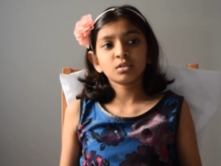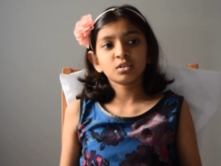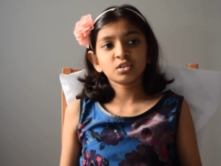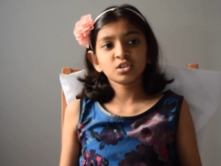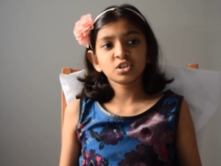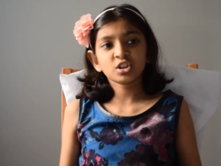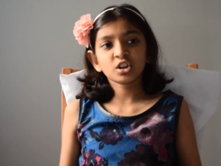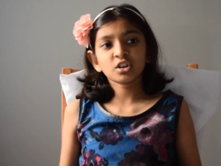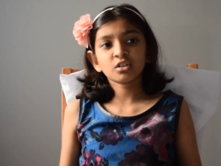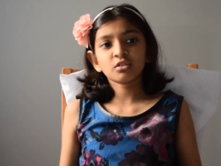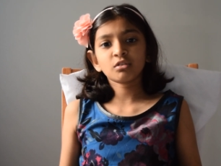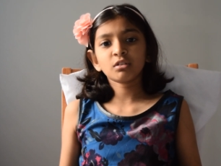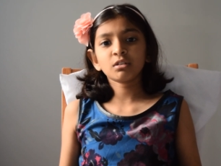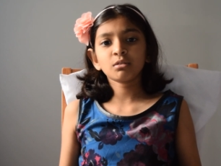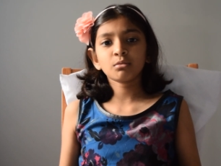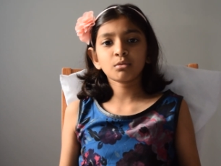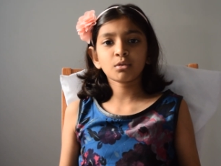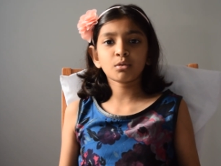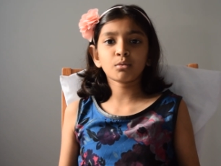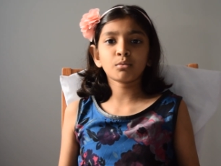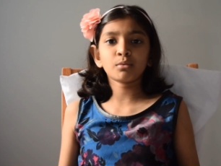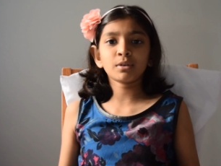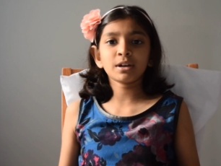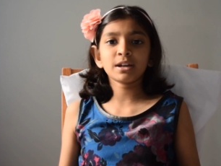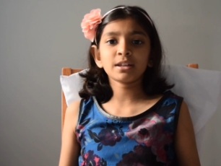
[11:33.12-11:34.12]
generally
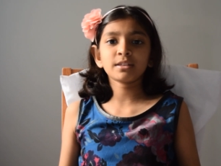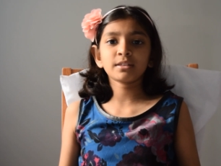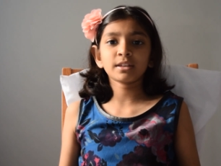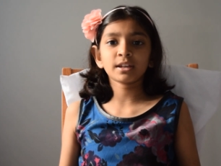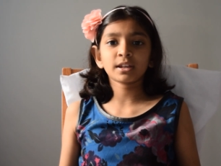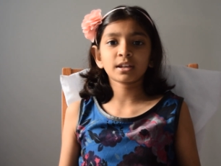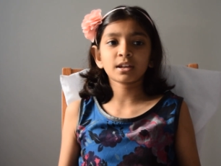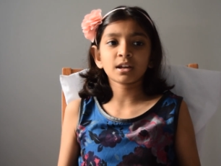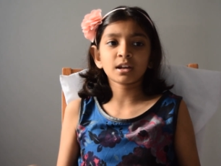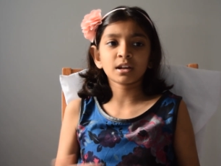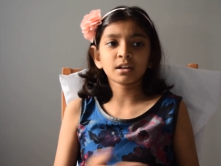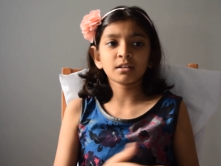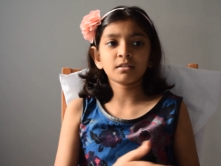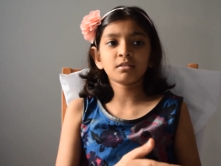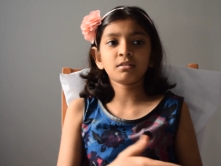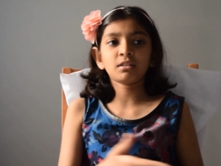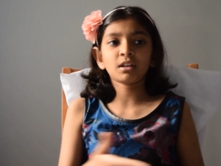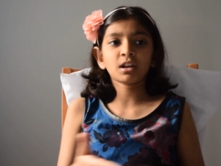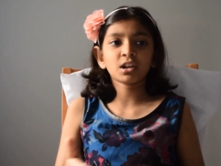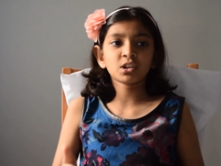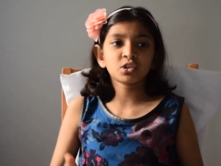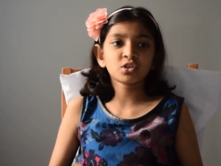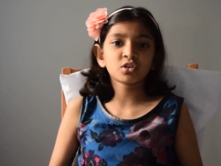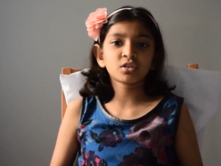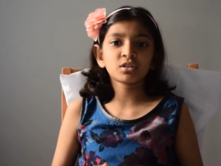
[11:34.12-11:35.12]
what we're thinking is
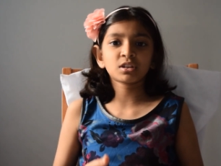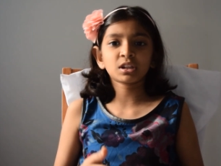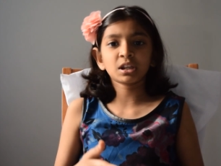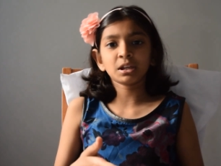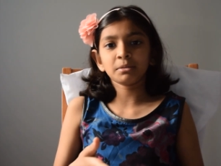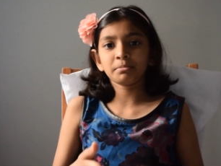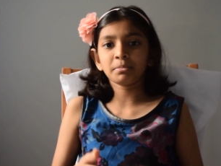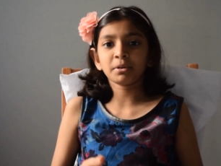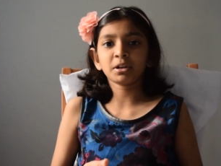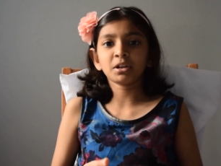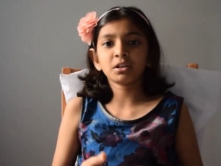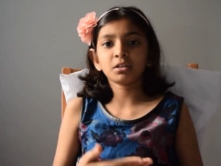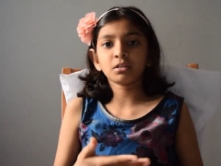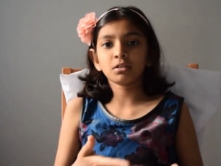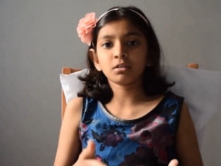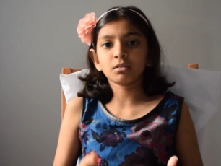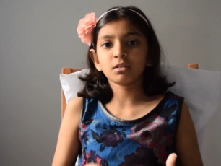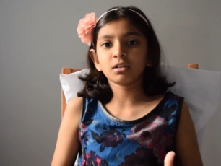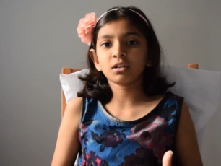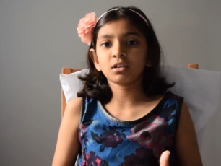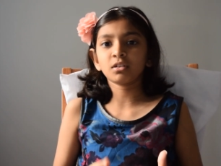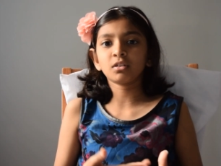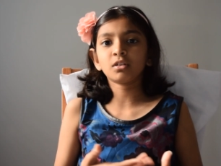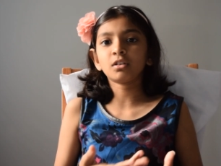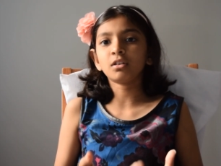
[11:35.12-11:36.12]
they're just keeping
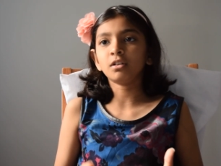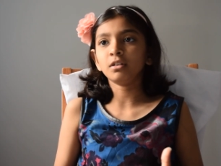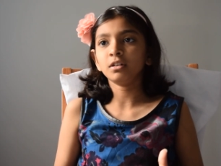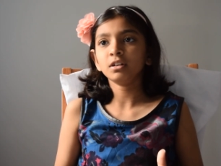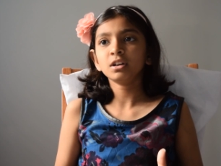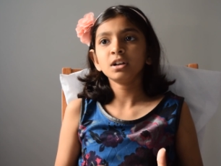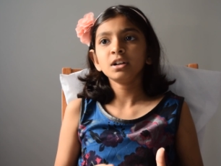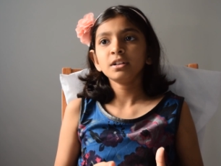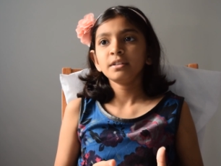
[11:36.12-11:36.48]
going on